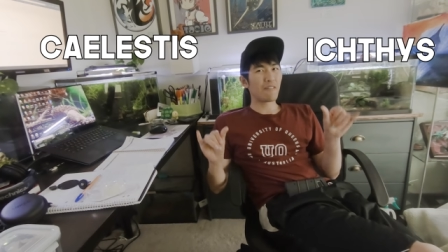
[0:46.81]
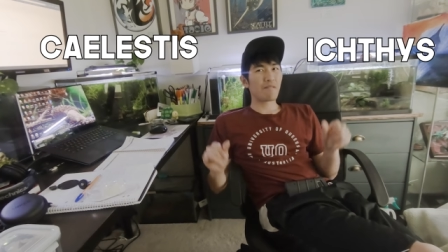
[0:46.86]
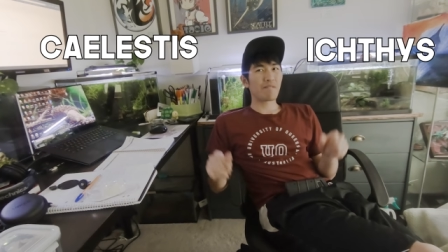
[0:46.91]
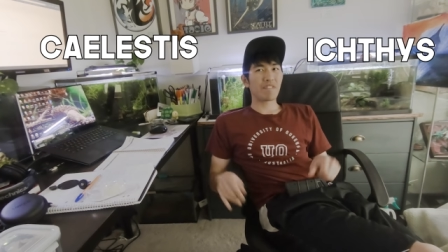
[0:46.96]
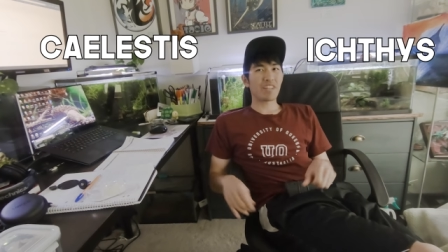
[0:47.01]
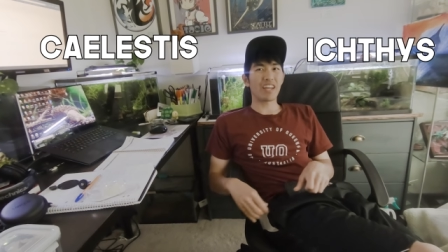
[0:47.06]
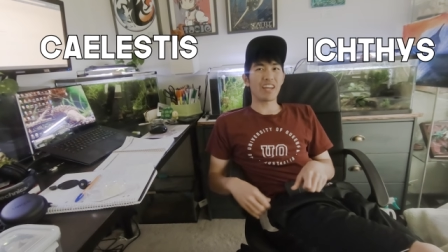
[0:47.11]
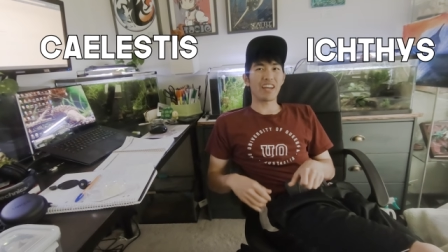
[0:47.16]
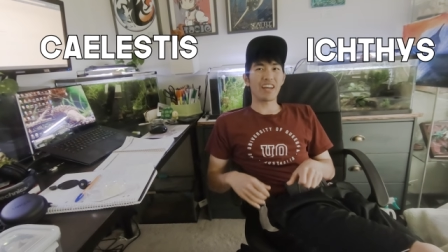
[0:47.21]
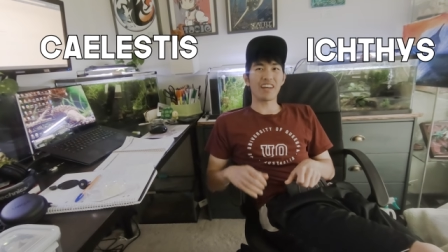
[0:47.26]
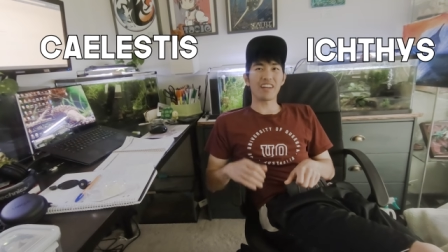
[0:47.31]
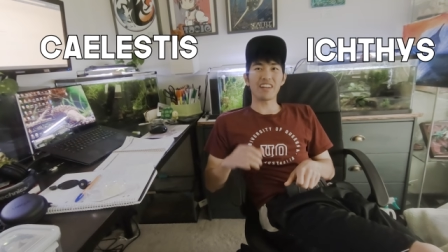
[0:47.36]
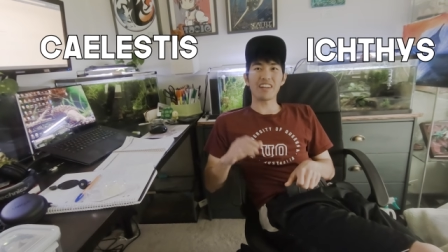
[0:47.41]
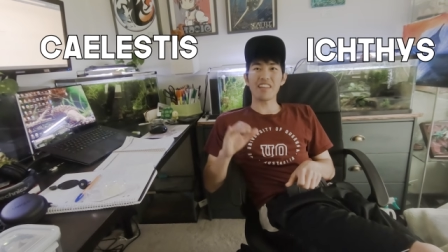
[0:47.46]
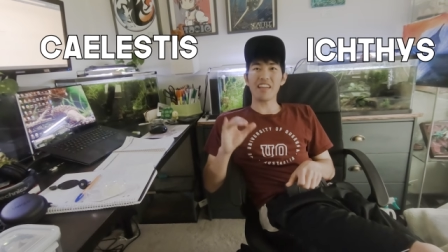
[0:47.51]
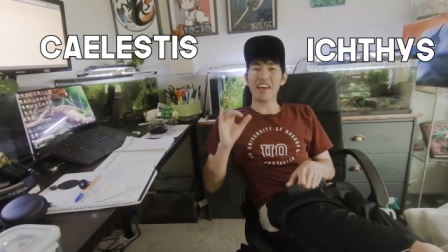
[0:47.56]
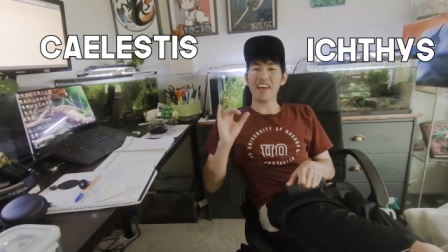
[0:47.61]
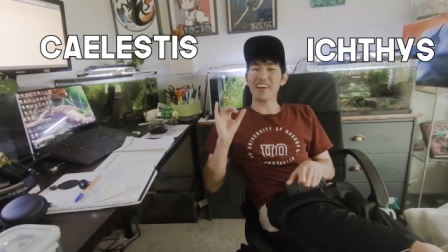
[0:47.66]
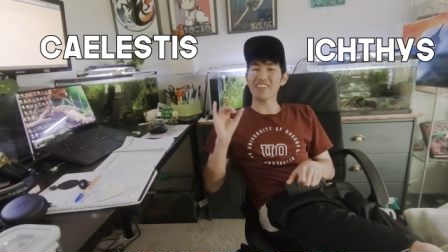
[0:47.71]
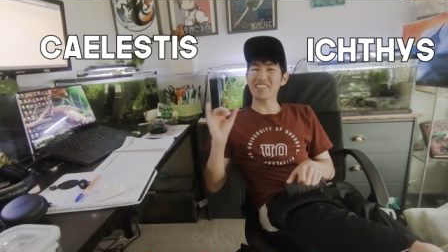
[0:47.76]
And
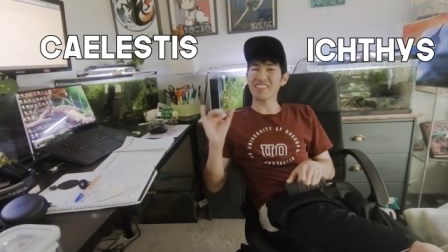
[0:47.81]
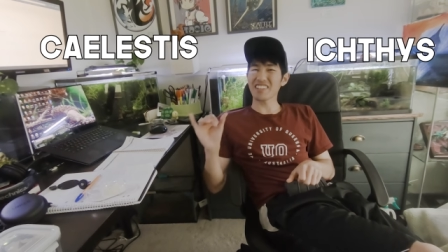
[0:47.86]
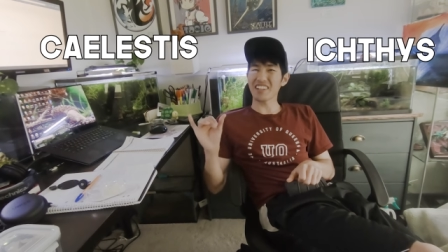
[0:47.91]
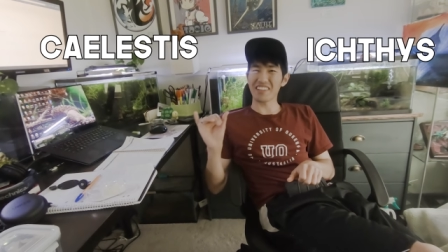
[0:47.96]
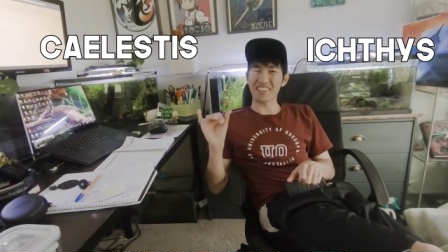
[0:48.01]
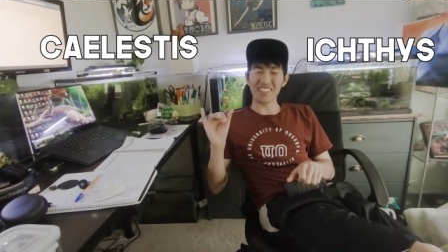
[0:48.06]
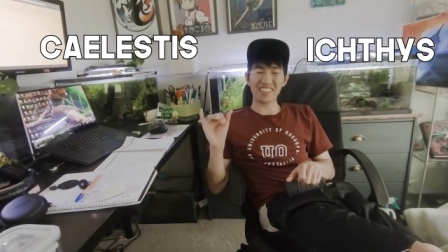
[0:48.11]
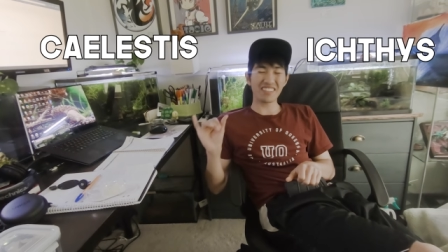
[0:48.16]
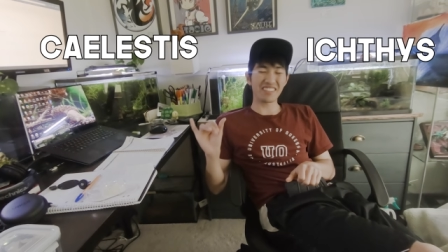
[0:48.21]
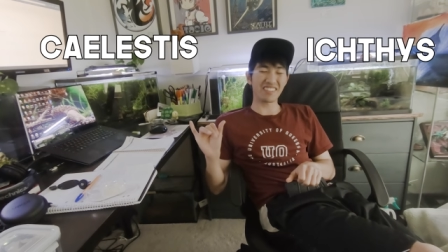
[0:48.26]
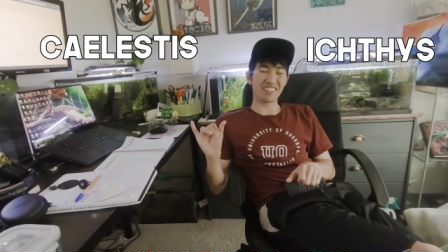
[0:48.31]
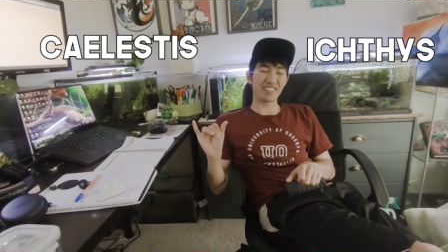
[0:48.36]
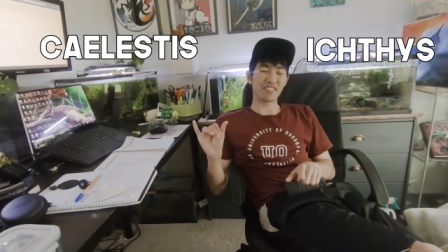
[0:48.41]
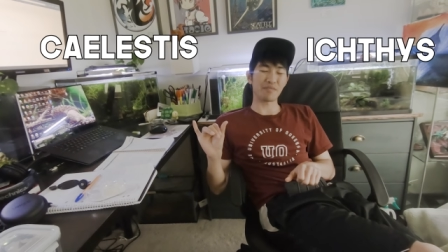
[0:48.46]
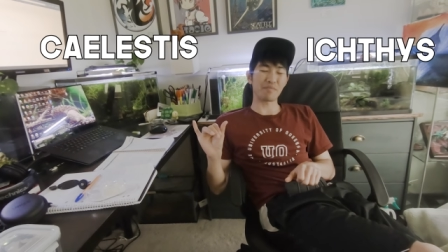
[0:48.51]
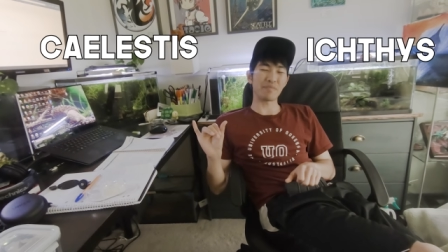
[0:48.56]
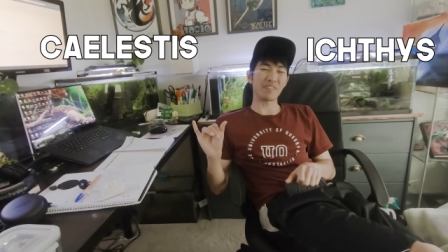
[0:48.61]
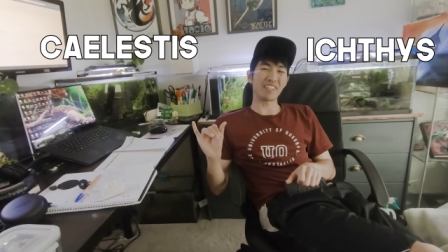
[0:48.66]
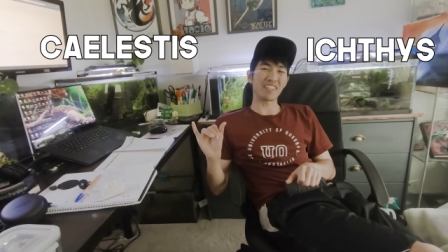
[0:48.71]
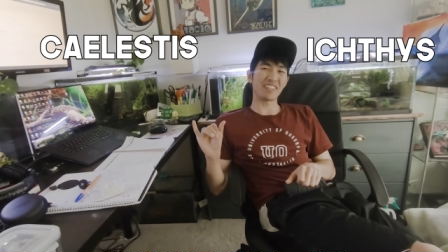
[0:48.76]
Celestichthys
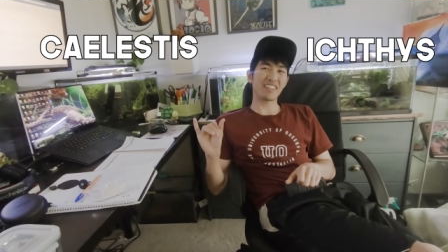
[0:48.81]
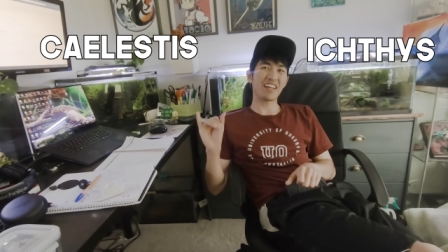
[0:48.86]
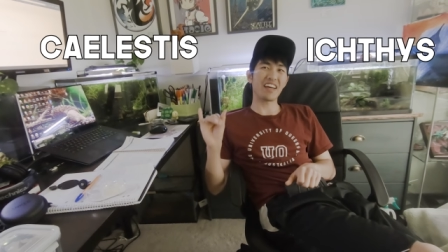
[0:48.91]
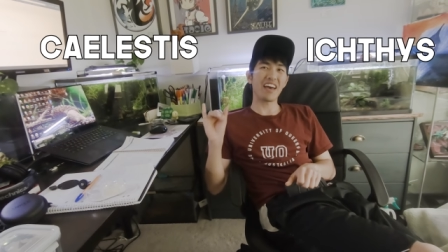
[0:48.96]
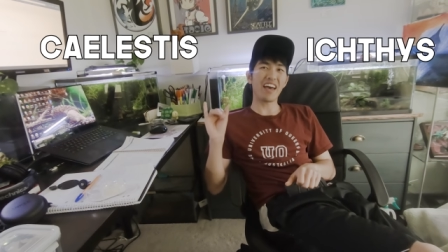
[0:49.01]
means